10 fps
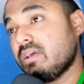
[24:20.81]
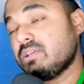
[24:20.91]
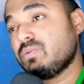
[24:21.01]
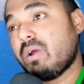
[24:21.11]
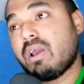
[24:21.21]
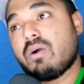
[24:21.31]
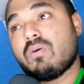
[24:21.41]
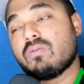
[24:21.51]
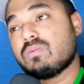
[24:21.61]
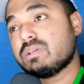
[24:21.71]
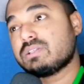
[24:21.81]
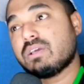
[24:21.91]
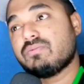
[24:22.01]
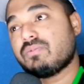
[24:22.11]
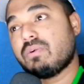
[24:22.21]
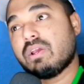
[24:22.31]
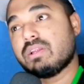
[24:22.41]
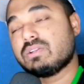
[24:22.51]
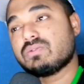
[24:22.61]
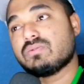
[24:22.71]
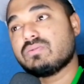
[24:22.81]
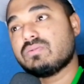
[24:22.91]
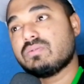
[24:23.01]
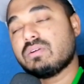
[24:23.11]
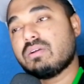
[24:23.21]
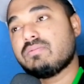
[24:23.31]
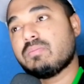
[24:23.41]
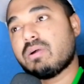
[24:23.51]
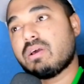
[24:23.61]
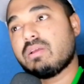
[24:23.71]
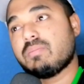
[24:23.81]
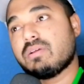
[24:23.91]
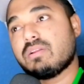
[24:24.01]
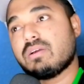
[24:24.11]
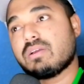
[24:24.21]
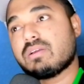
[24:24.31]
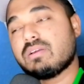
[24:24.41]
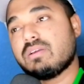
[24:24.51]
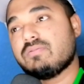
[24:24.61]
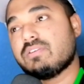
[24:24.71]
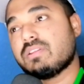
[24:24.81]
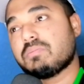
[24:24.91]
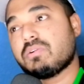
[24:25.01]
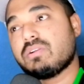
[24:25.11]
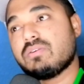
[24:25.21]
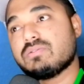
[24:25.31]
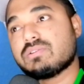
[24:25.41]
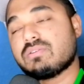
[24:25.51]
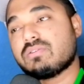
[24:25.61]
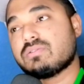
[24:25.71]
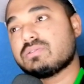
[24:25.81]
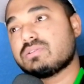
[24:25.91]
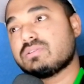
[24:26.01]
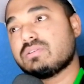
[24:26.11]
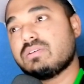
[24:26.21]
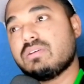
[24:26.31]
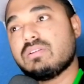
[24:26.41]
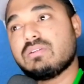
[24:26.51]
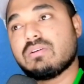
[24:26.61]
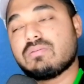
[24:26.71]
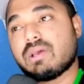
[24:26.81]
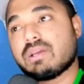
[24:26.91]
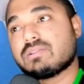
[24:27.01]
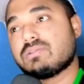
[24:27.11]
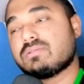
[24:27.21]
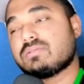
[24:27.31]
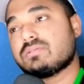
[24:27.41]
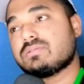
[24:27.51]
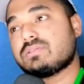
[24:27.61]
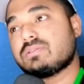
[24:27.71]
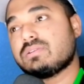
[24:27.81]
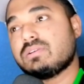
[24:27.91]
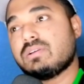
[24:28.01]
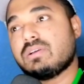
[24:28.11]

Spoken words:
That's why I always give credit to everybody, man, like even the producers, directors,